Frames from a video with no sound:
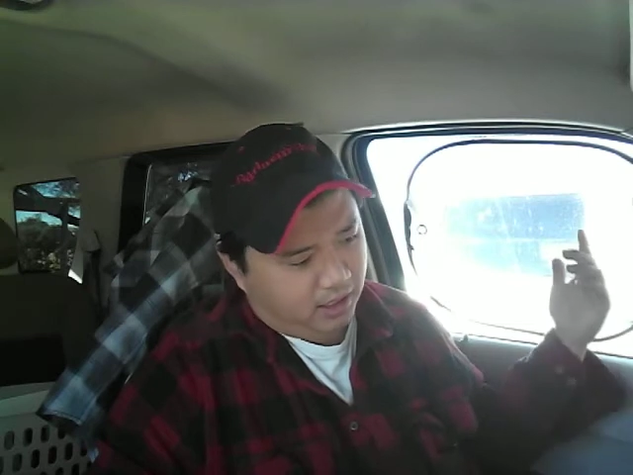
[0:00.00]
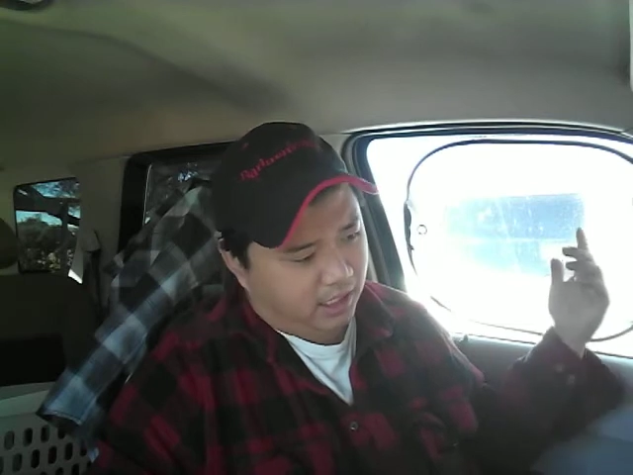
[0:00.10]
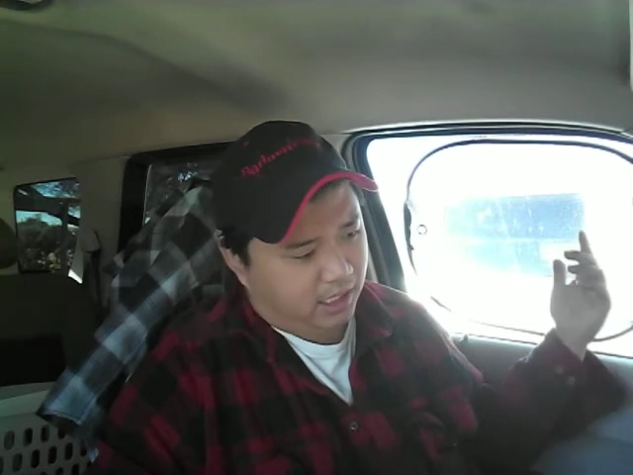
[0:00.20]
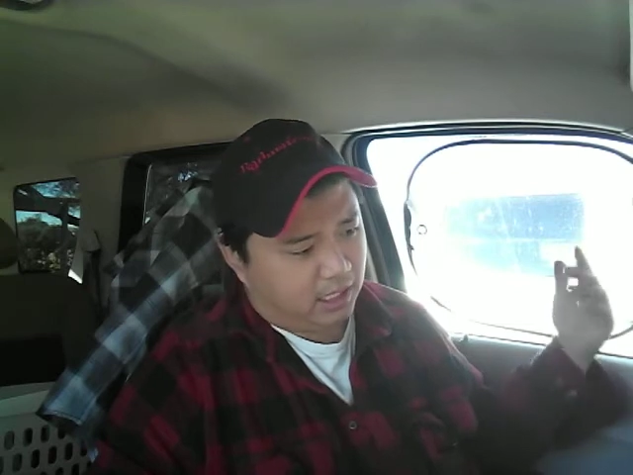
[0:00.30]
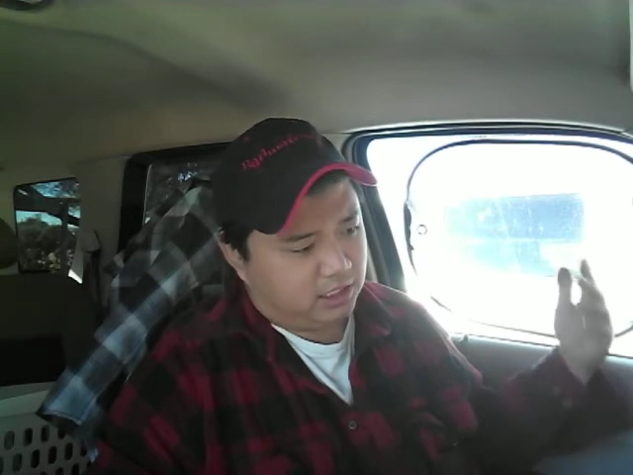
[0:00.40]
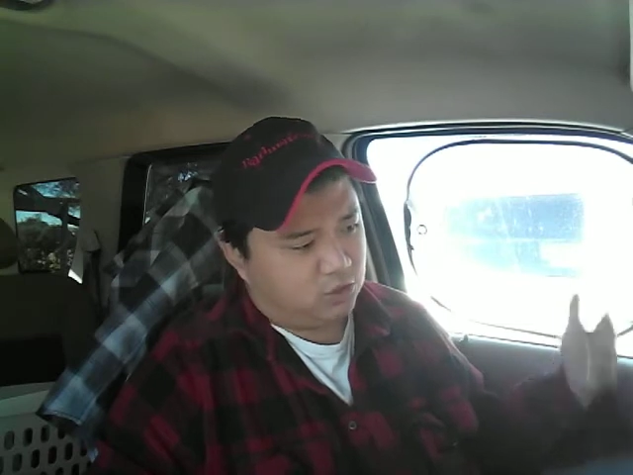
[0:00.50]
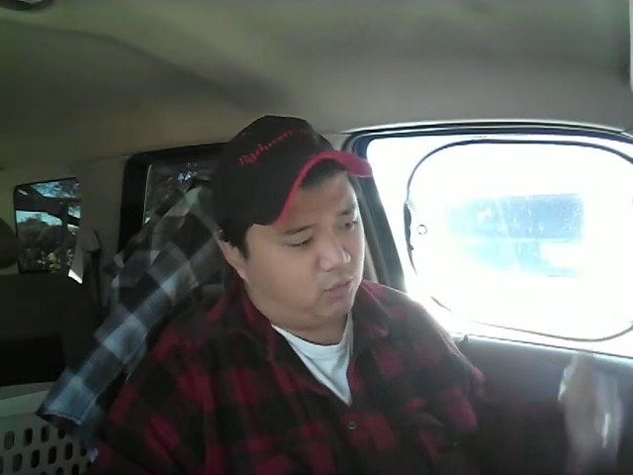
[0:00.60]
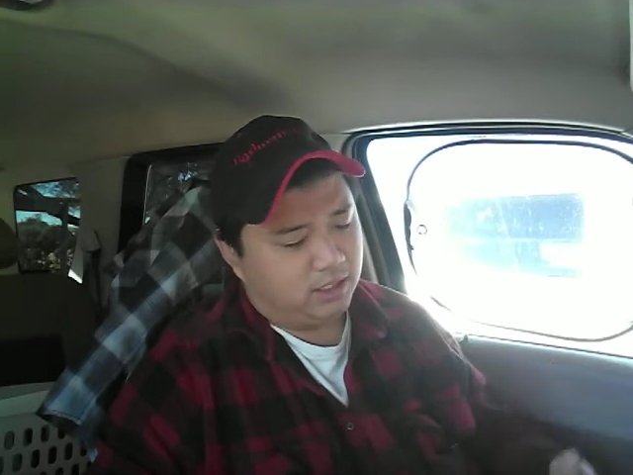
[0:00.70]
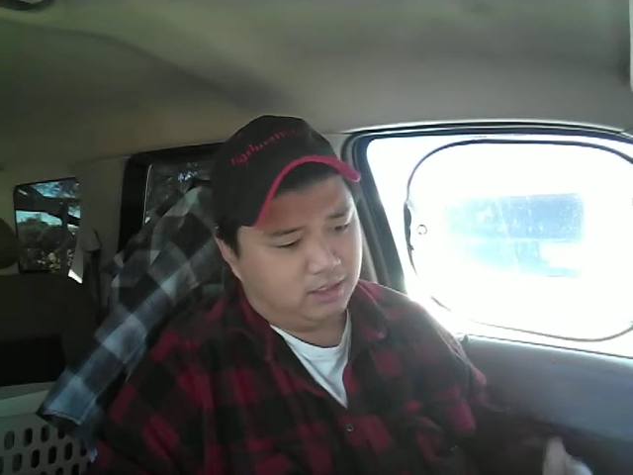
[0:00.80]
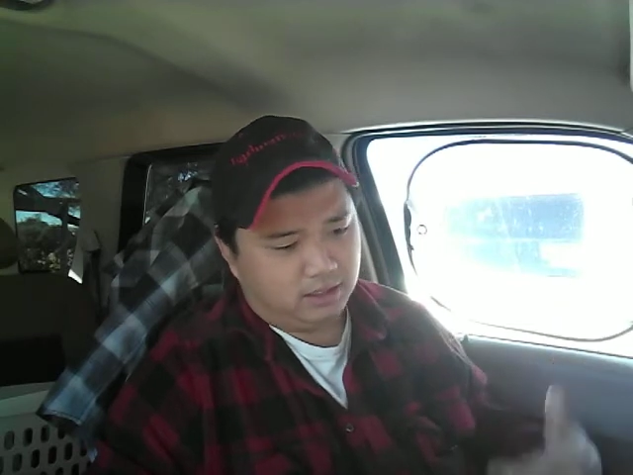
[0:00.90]
and I just
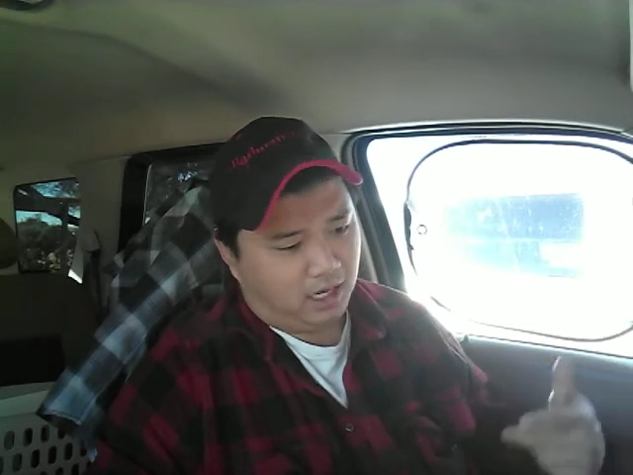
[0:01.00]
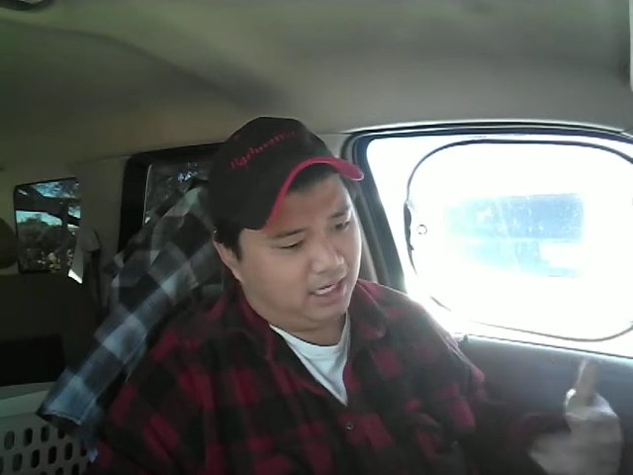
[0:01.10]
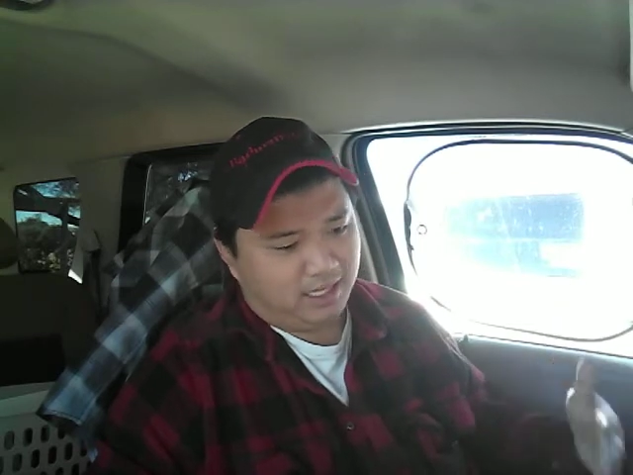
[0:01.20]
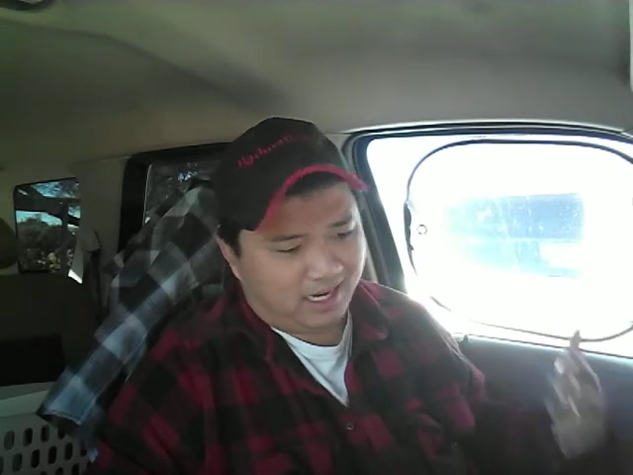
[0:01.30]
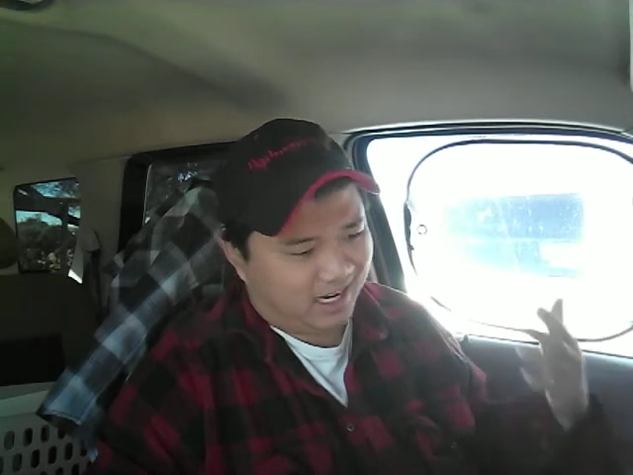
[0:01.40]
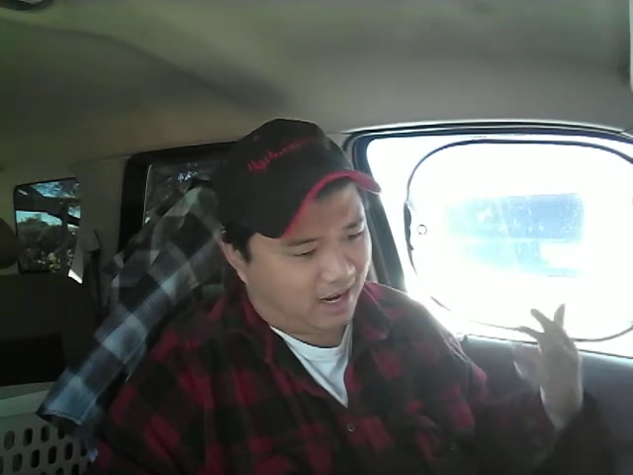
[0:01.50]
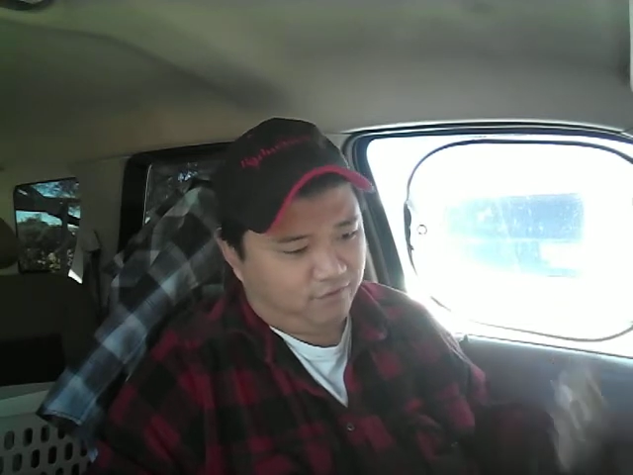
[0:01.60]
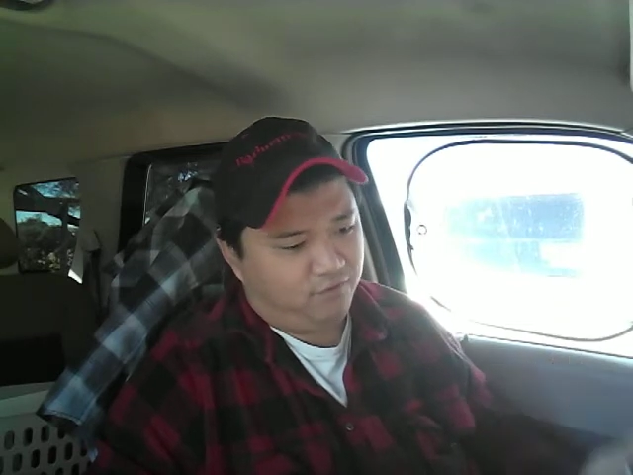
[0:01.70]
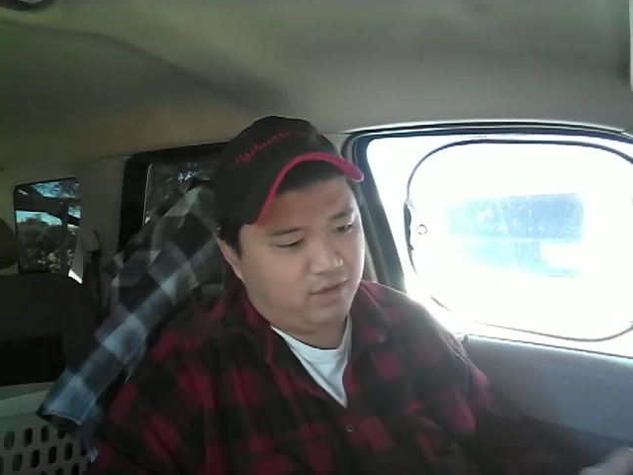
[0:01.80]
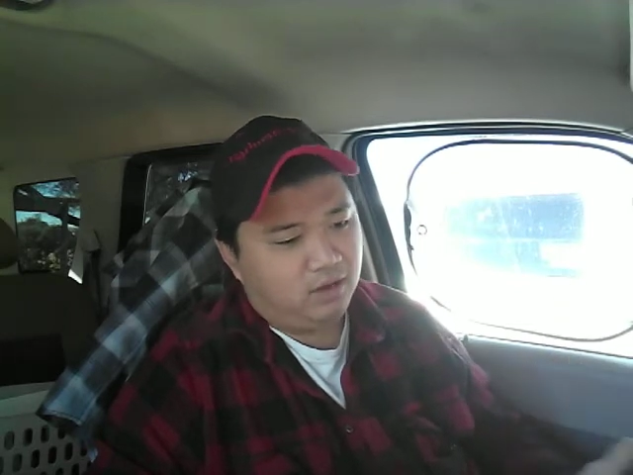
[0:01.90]
wanted, I
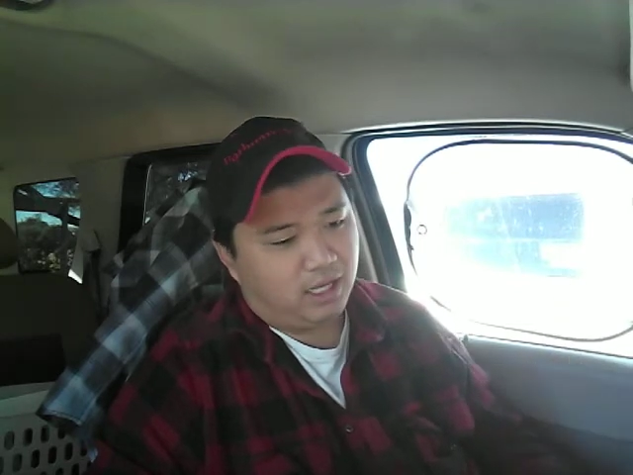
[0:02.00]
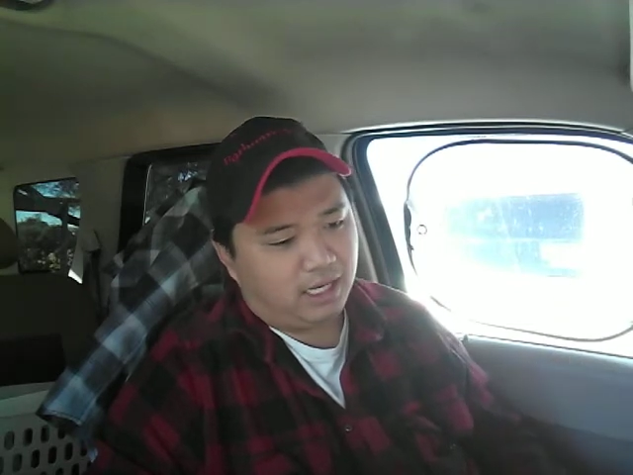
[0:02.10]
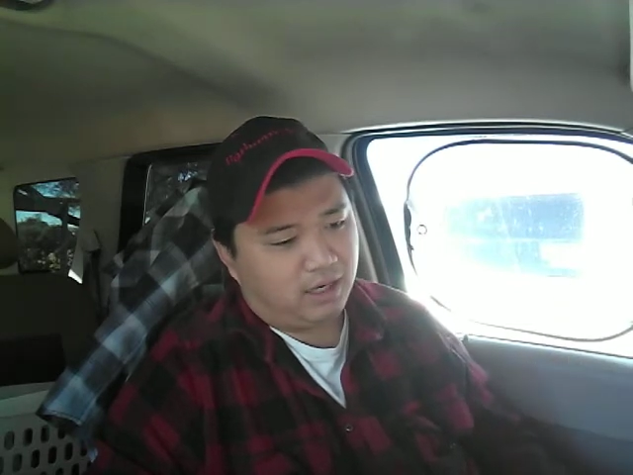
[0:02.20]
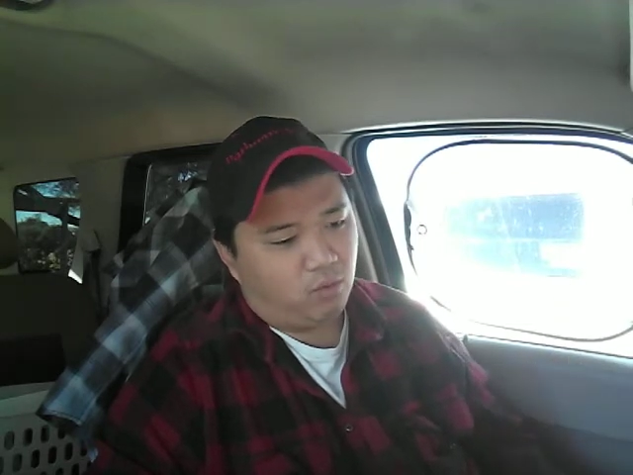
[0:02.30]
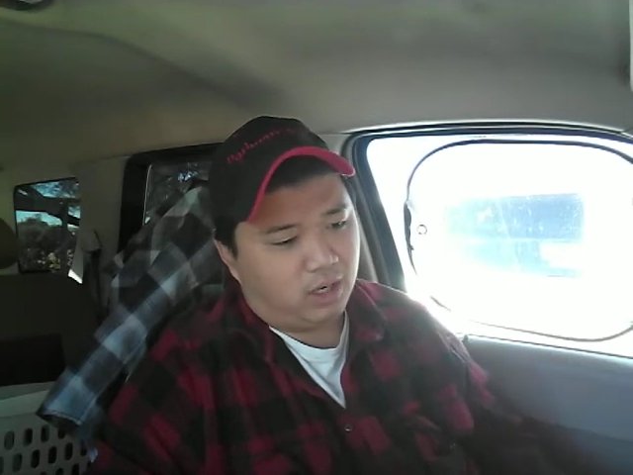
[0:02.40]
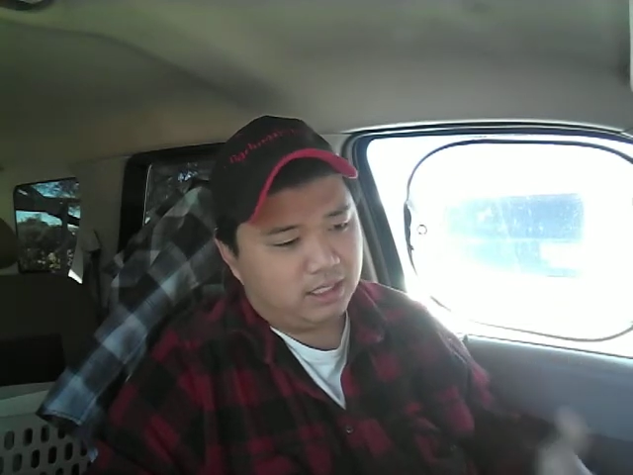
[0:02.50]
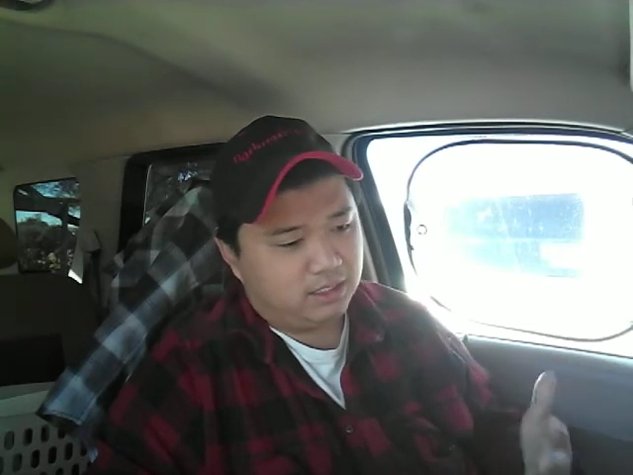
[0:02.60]
feel like I wanted